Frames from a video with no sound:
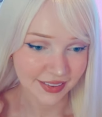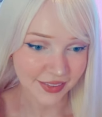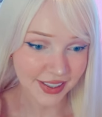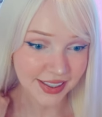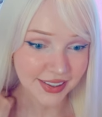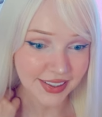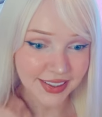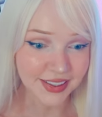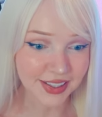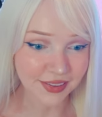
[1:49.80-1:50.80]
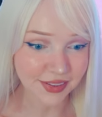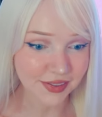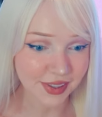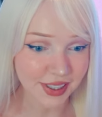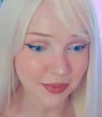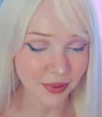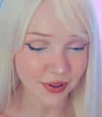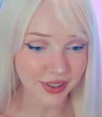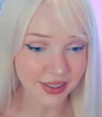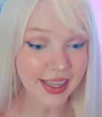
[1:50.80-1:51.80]
Feeling good in yourself is very
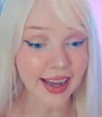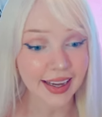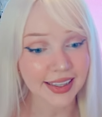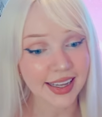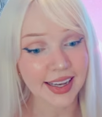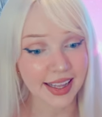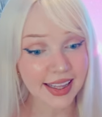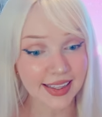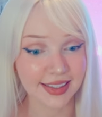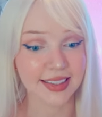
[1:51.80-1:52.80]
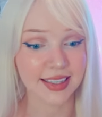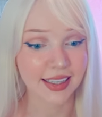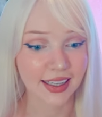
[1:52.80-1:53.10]
important. Yeah, it is.